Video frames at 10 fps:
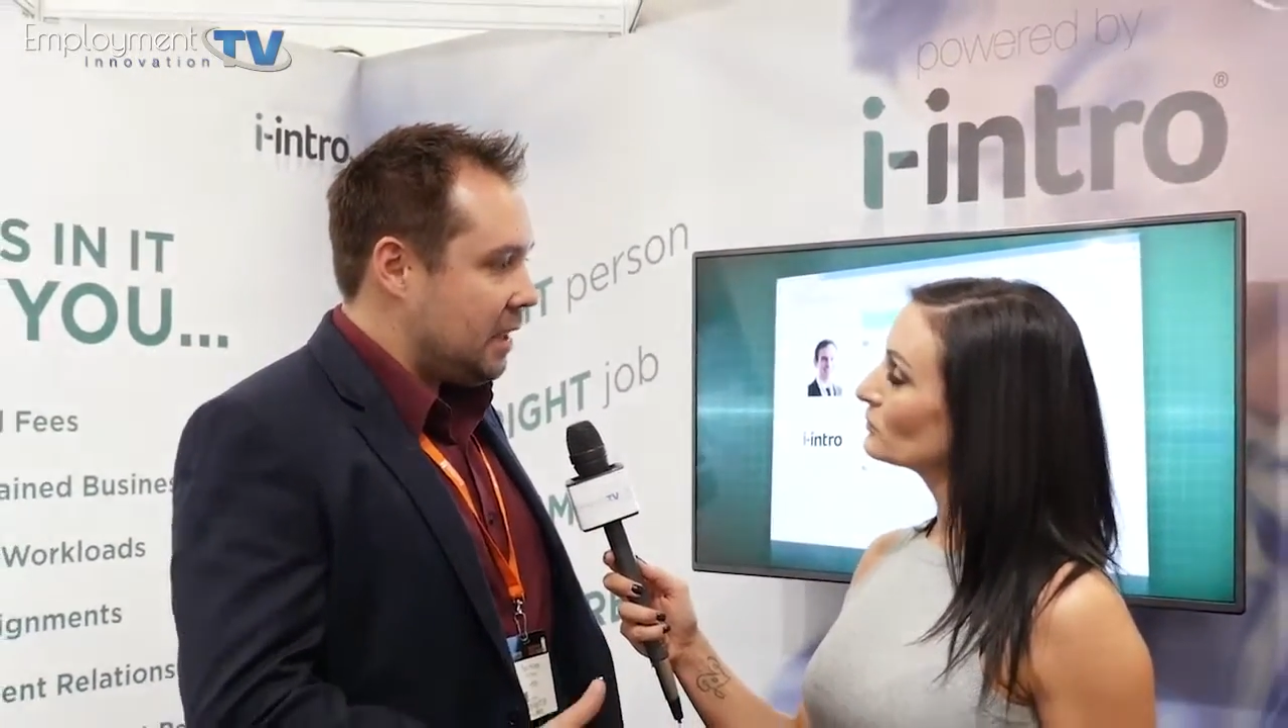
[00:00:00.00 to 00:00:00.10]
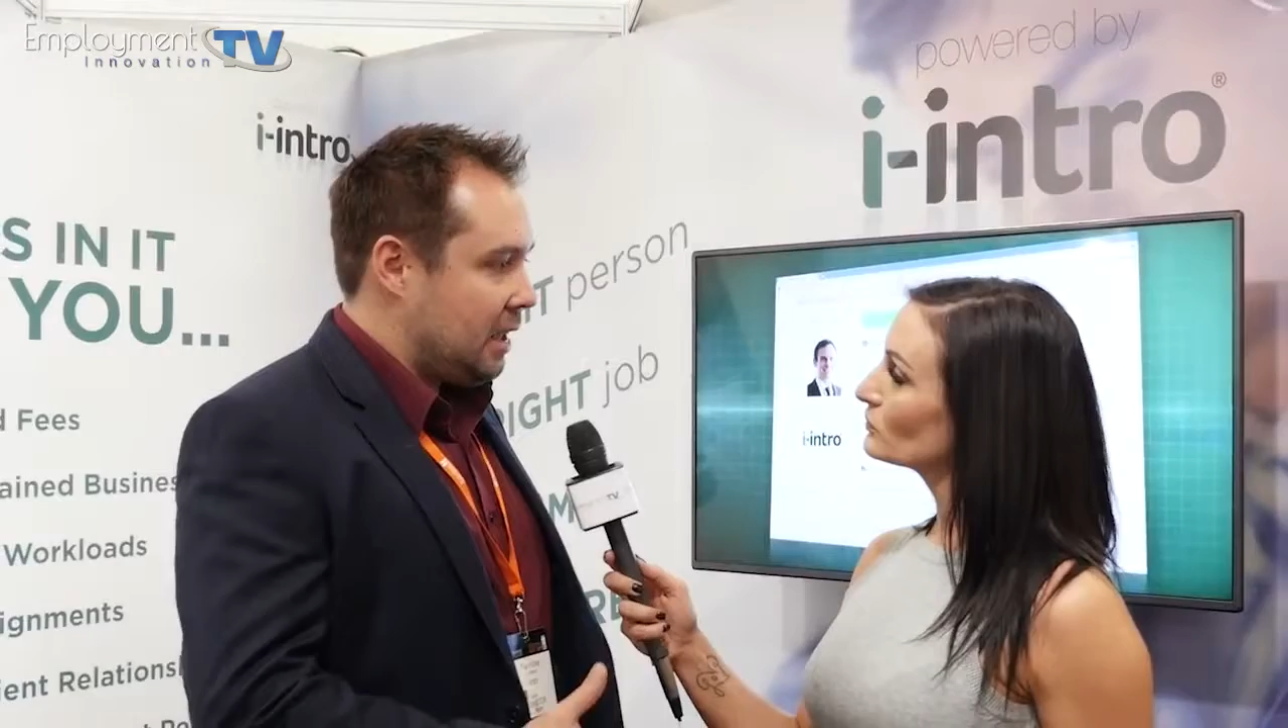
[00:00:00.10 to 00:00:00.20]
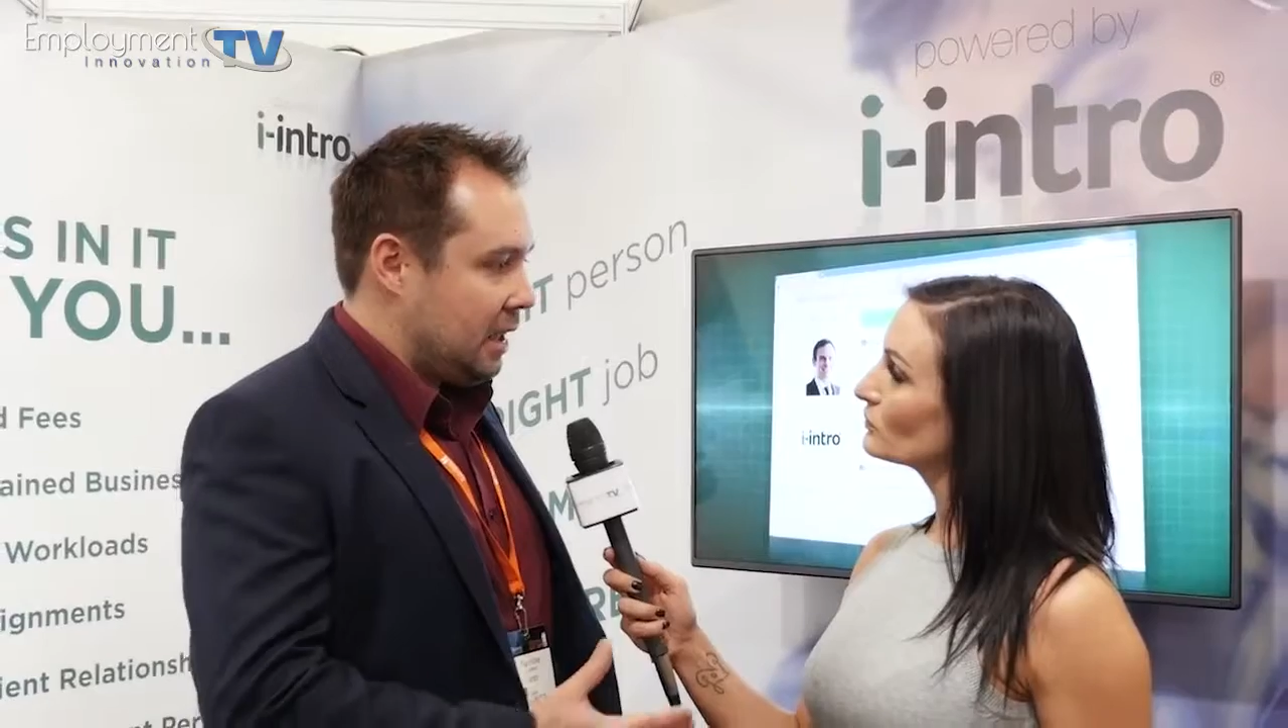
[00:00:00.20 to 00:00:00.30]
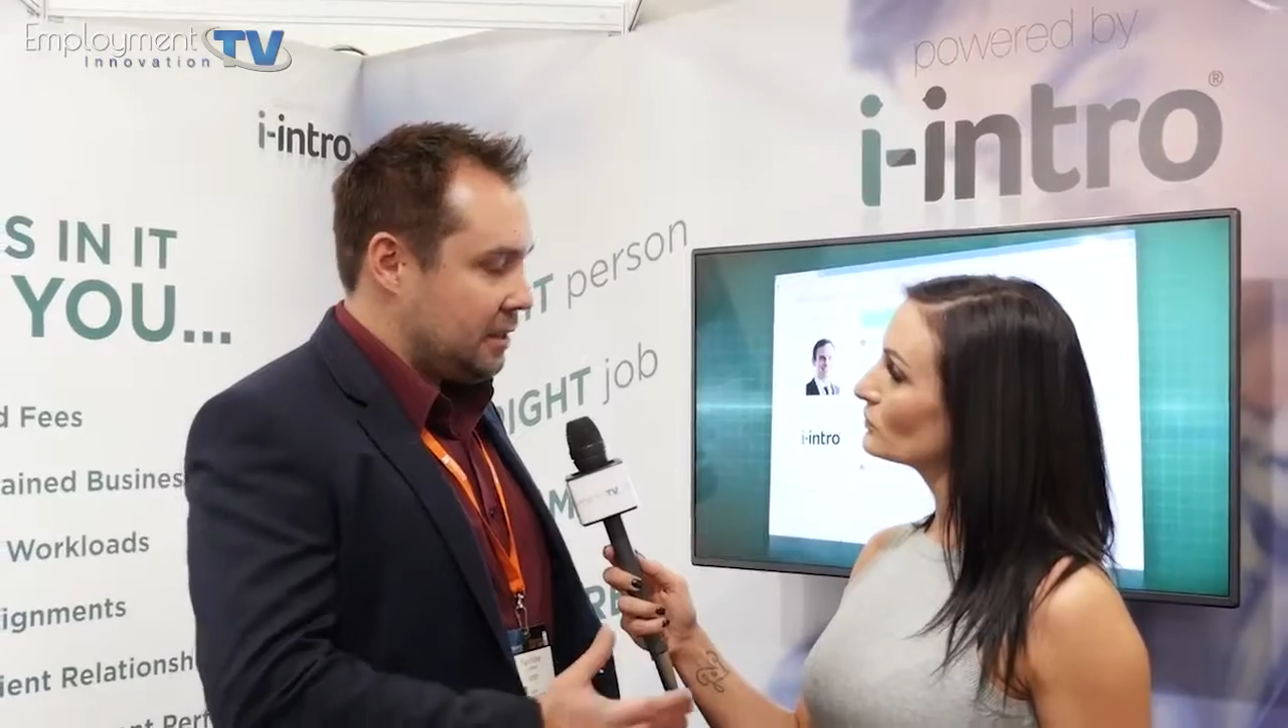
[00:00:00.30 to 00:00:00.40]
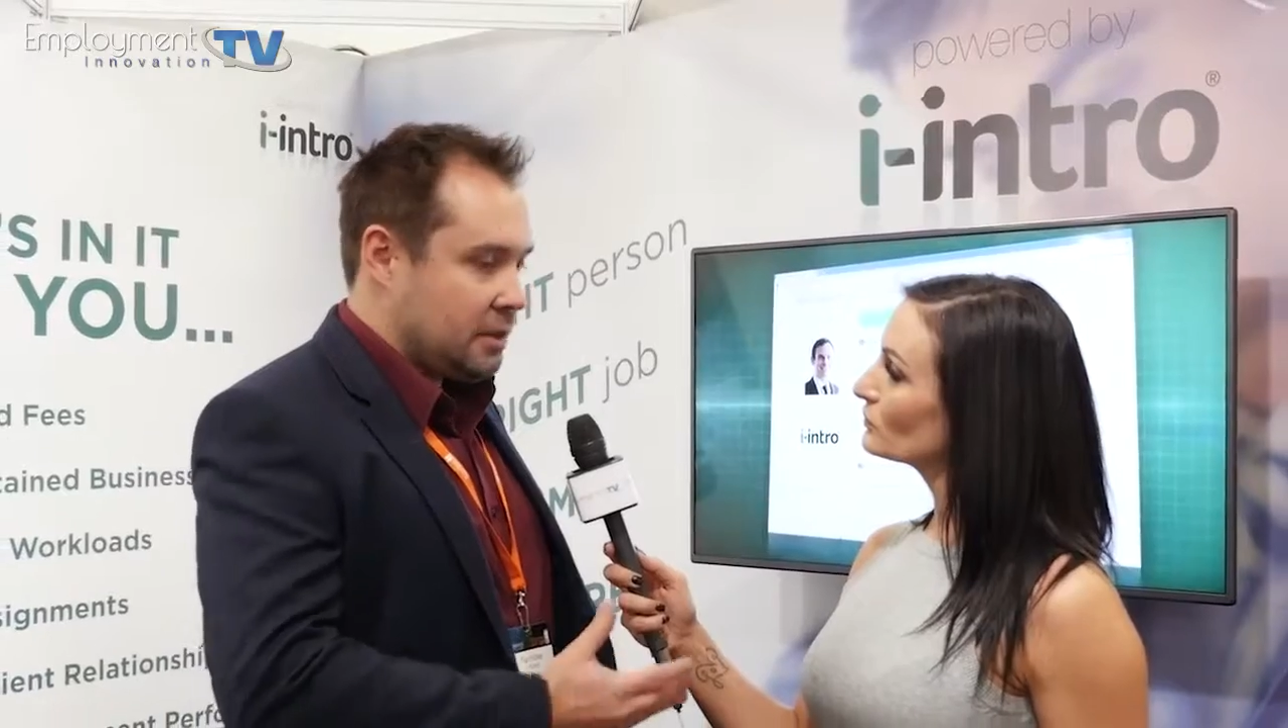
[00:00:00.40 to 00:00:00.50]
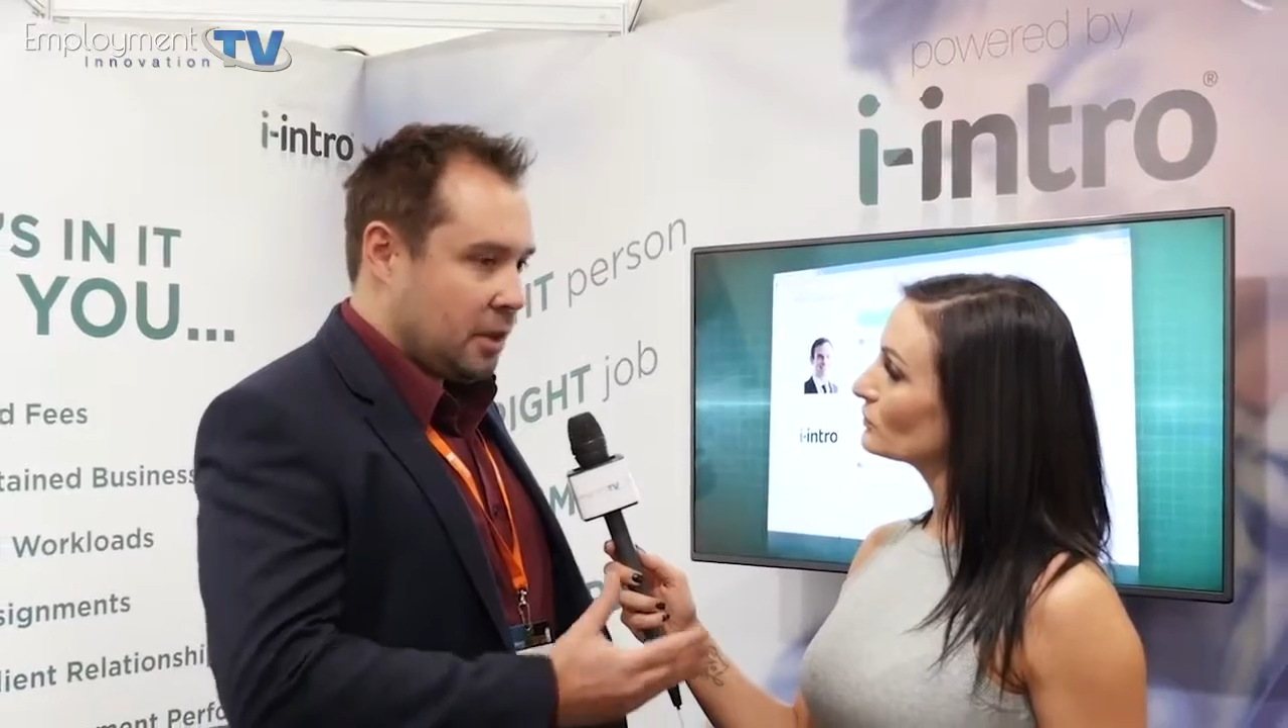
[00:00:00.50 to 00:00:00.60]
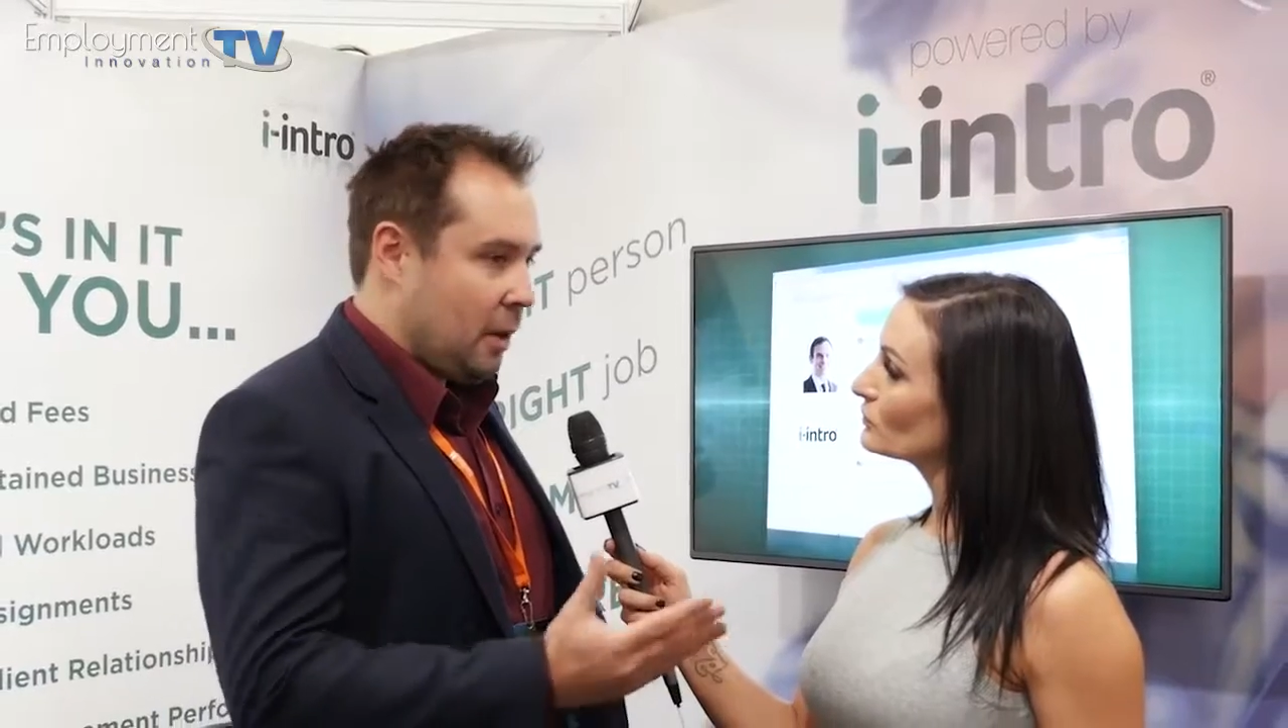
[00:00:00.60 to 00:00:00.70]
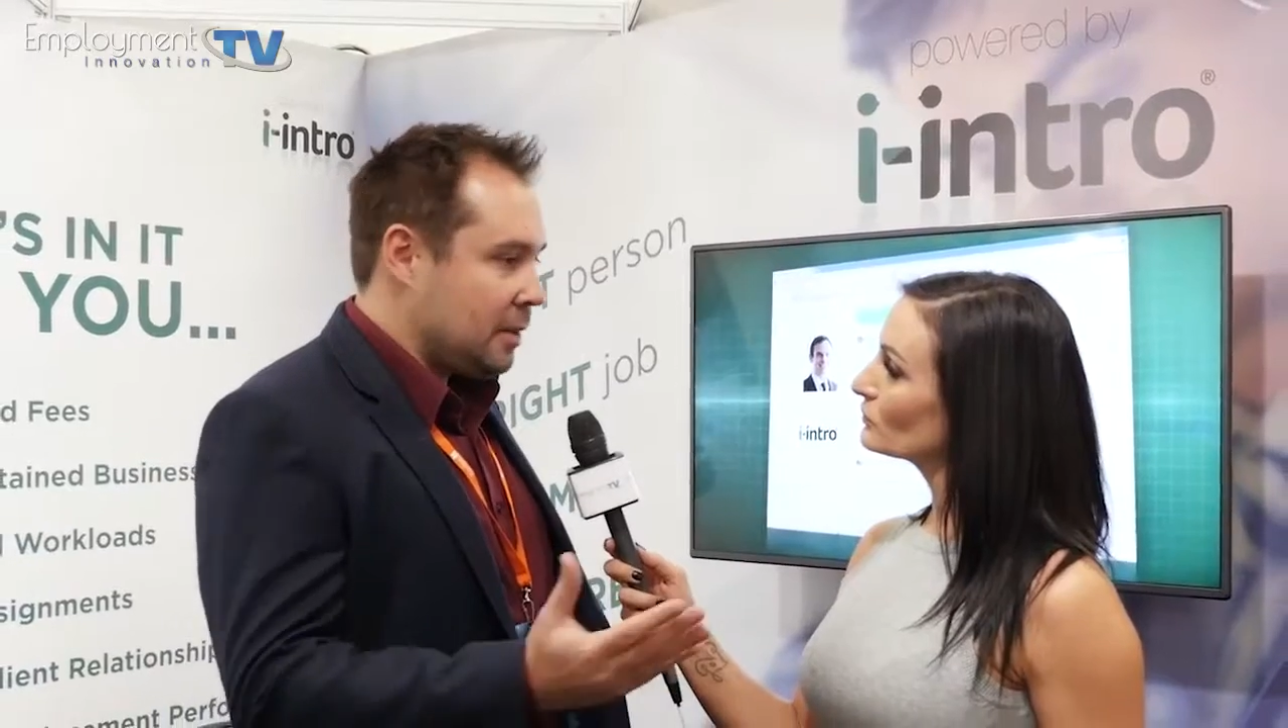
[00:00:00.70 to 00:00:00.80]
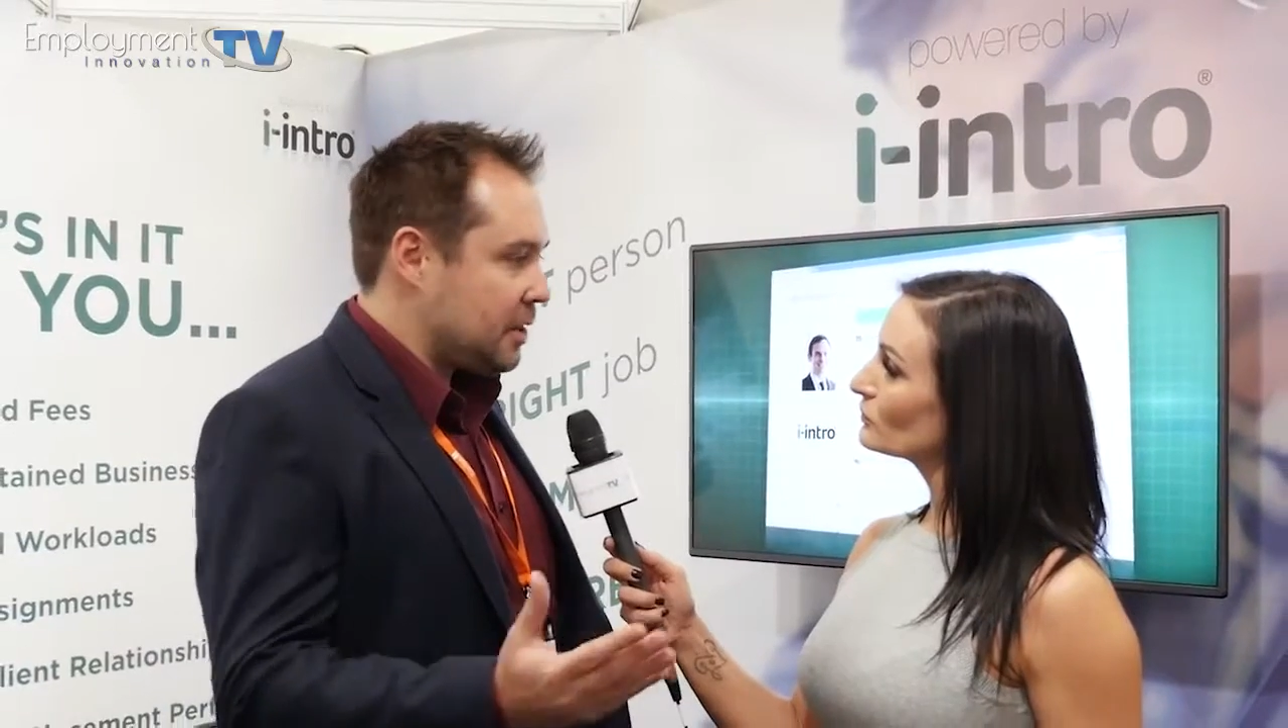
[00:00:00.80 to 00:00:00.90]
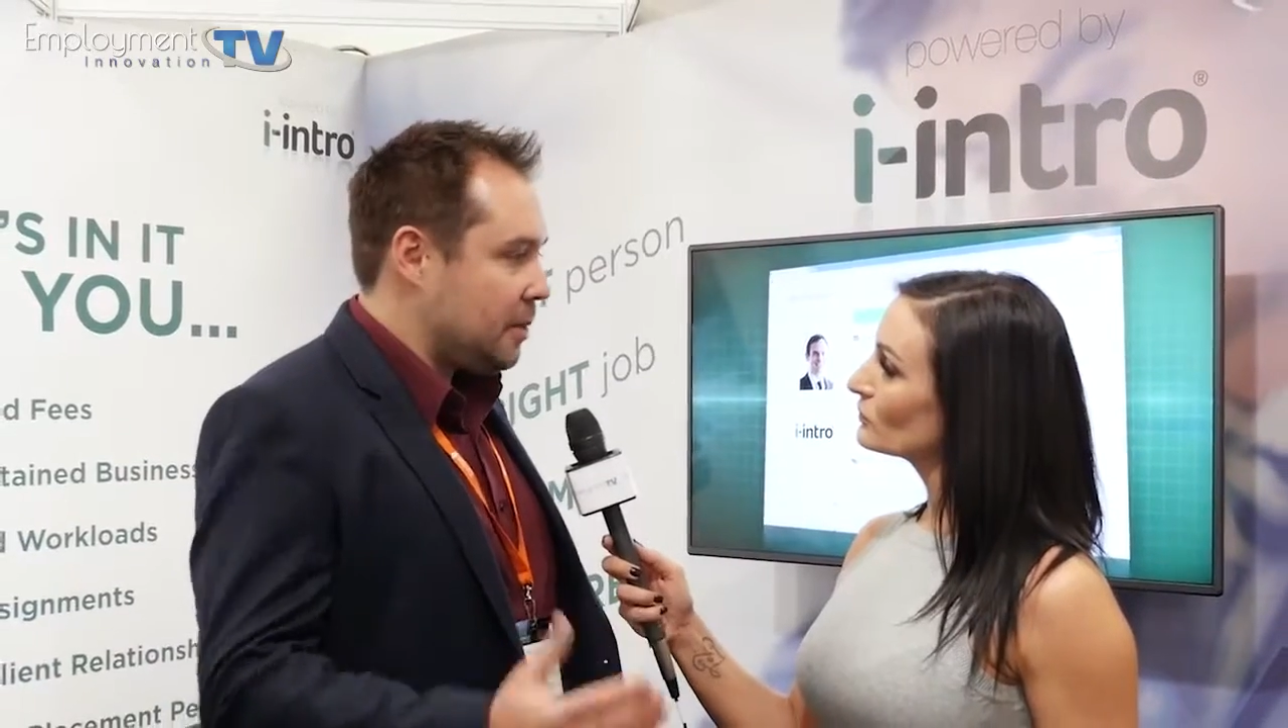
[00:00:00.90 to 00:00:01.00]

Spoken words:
go out